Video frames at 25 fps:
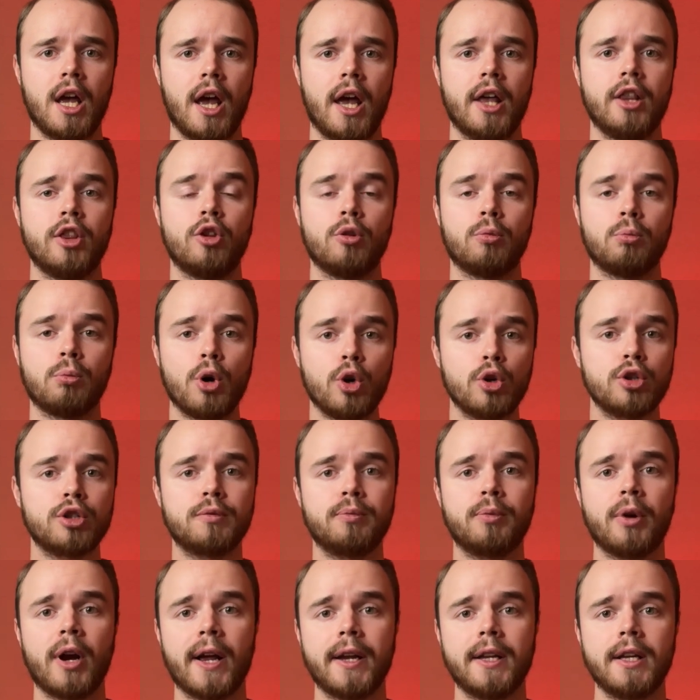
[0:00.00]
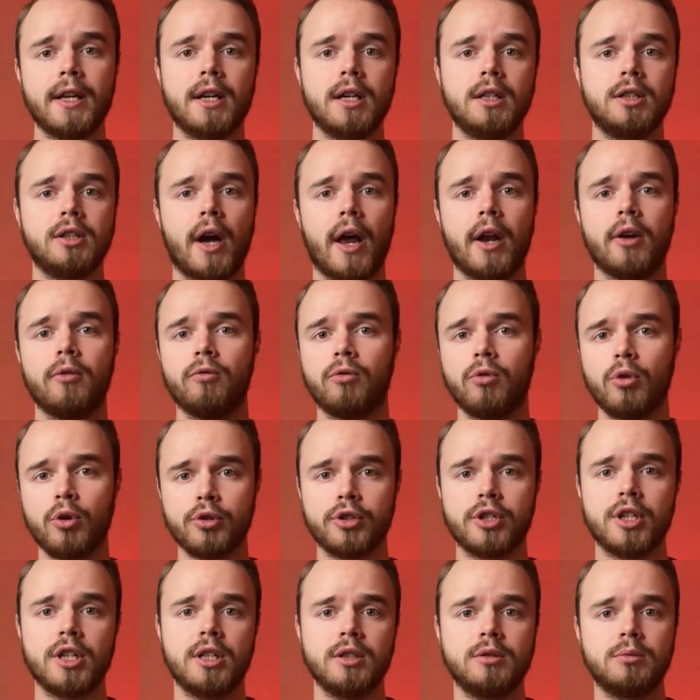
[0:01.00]
and the most practical and
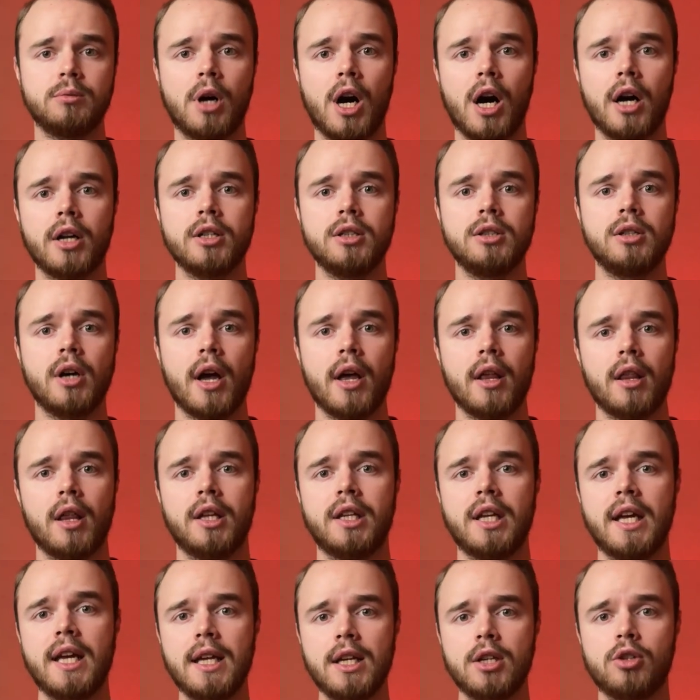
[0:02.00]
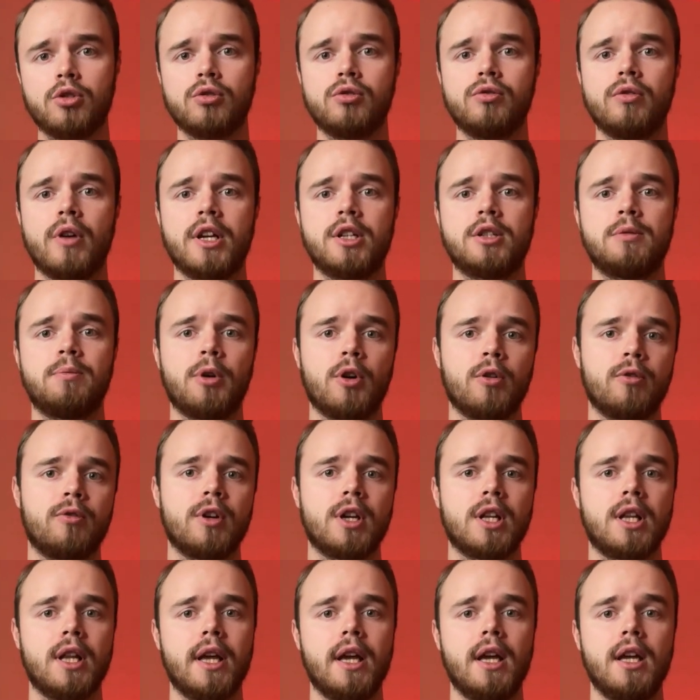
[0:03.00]
versatile model that integrates
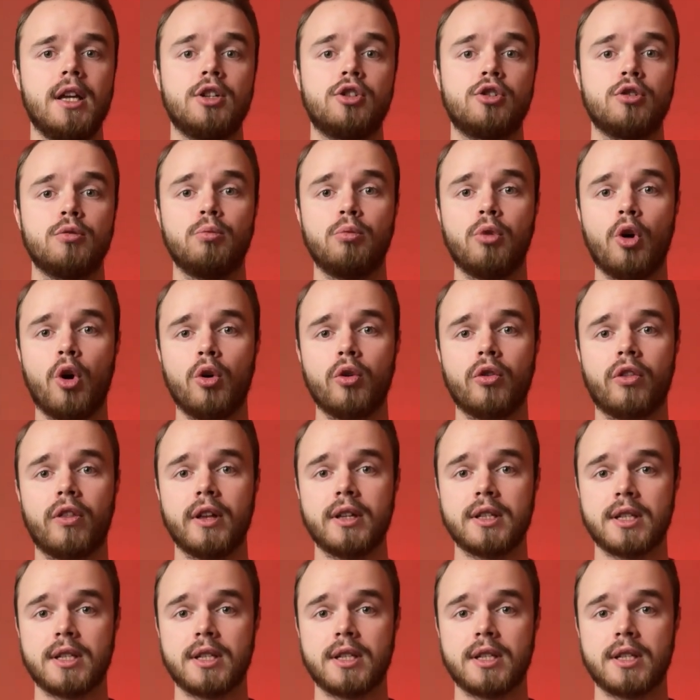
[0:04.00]
perfectly into both